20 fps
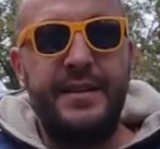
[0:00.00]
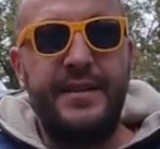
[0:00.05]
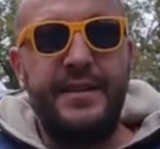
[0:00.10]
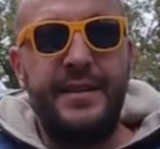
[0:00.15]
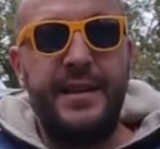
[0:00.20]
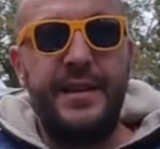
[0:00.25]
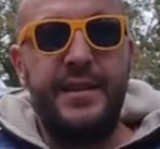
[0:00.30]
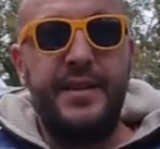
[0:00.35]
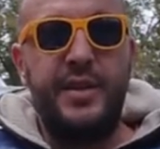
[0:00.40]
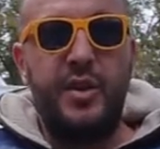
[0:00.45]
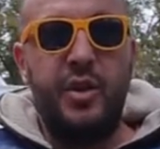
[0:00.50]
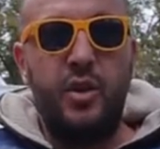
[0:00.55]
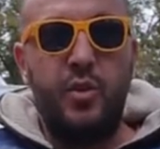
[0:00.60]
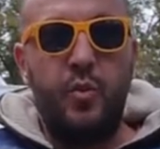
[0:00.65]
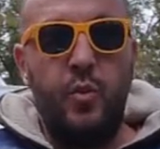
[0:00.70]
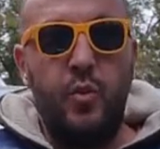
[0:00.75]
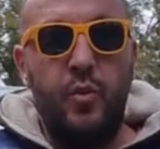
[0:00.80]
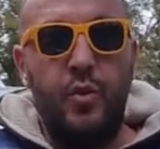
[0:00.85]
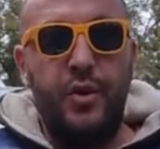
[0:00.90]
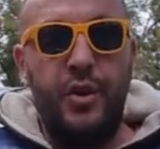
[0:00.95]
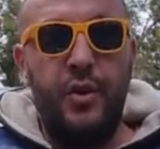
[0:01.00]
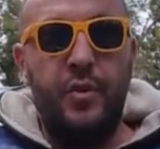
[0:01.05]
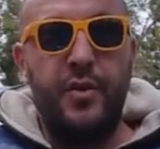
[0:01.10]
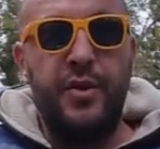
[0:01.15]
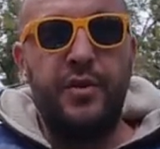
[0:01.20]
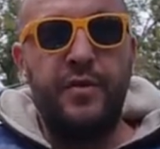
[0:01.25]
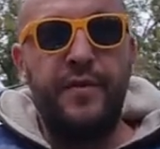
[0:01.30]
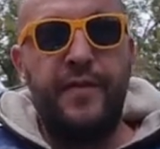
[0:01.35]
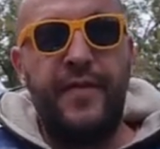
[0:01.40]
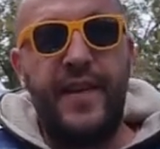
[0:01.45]
since you will know
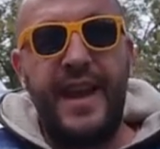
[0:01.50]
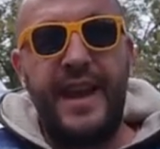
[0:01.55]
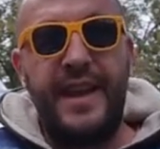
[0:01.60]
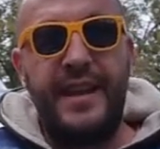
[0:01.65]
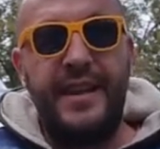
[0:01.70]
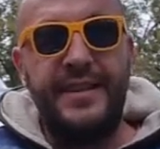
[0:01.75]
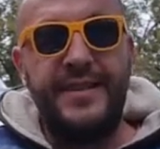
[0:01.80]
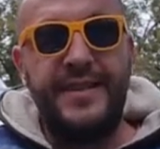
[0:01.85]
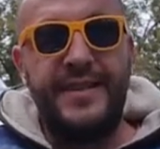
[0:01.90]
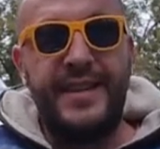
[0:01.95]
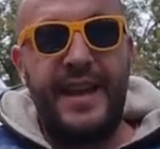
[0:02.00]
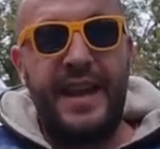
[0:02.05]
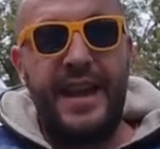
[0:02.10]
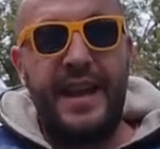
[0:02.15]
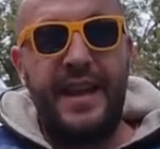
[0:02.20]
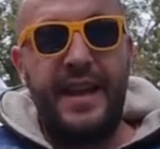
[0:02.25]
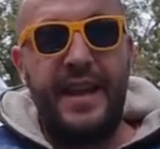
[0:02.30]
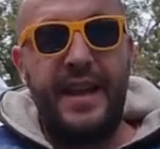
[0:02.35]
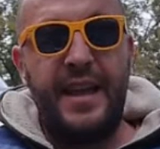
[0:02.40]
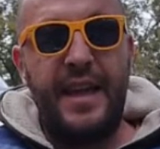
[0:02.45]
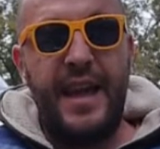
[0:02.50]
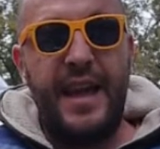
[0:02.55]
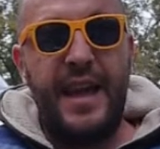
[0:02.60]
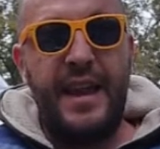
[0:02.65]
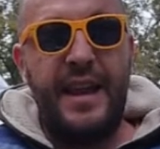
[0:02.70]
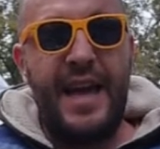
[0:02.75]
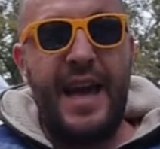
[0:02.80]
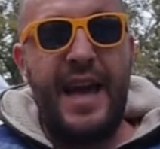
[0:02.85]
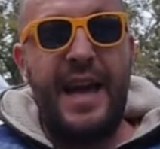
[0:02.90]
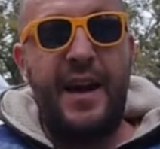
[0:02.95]
your van inside
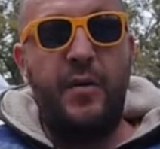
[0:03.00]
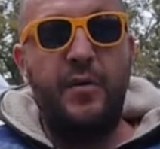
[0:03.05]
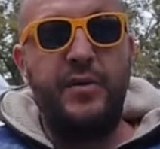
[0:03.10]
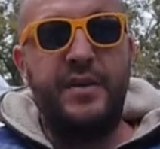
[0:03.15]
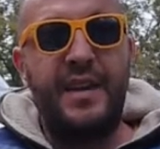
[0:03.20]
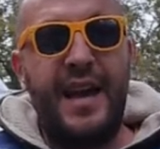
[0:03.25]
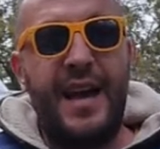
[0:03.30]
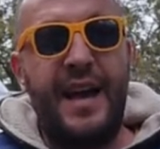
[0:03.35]
and out